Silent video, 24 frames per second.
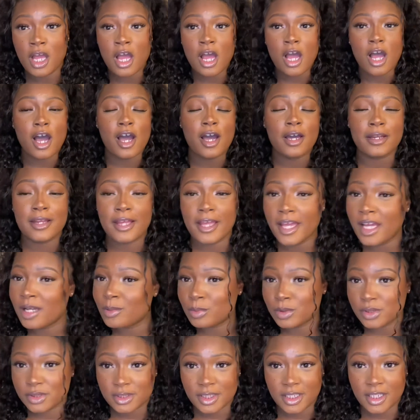on
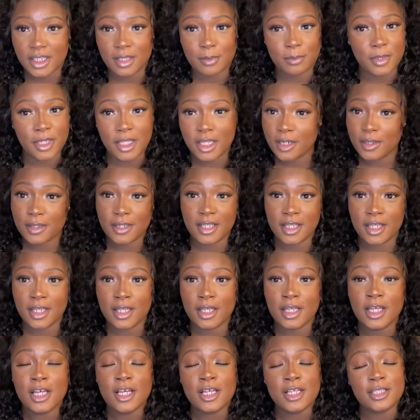everything, period.
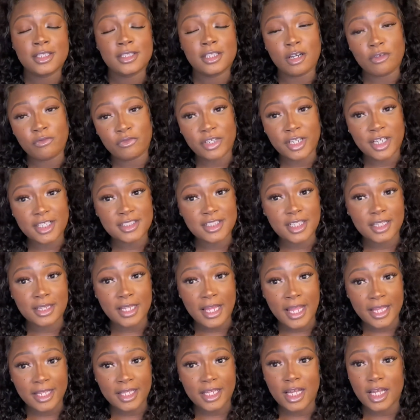Don't forget to
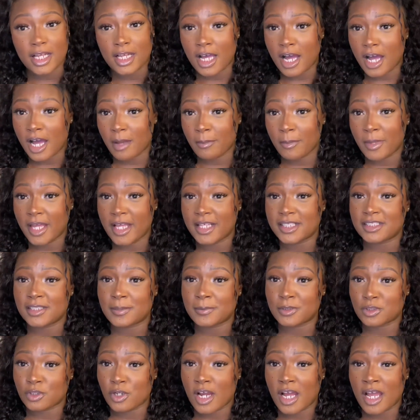like, comment, and
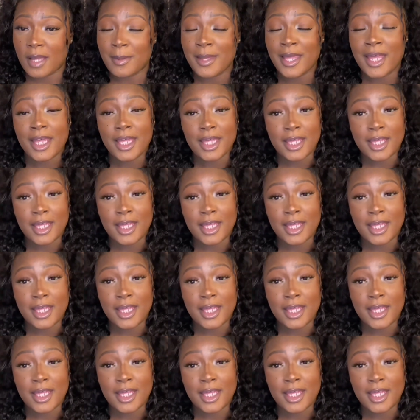subscribe.